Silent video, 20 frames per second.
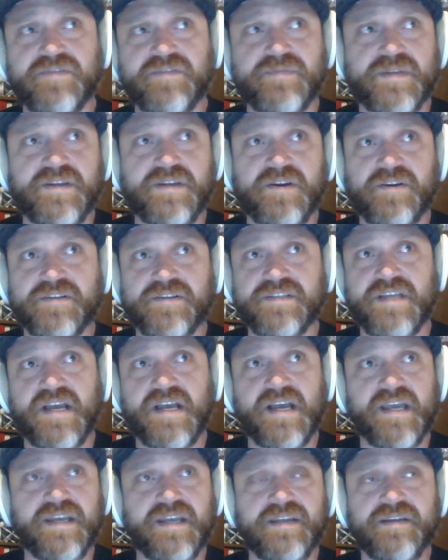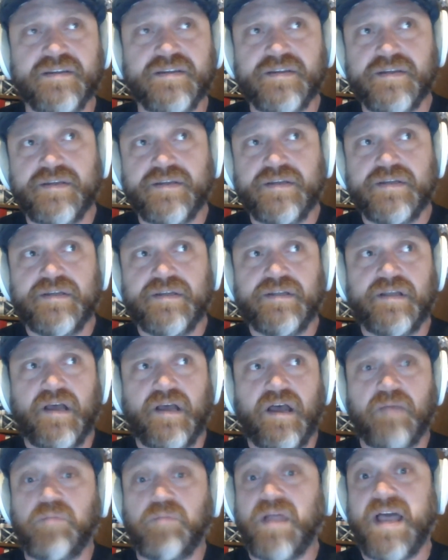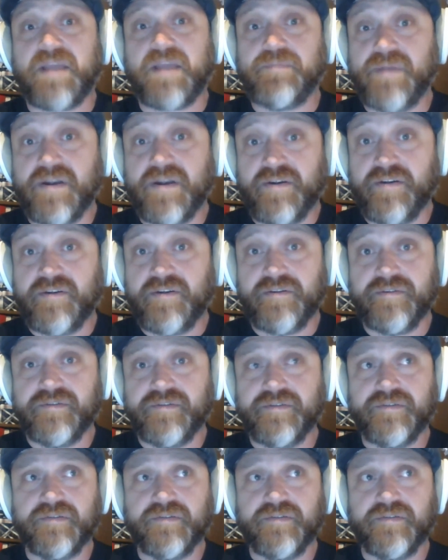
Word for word: from the Dark Side, uh, Black Mirror.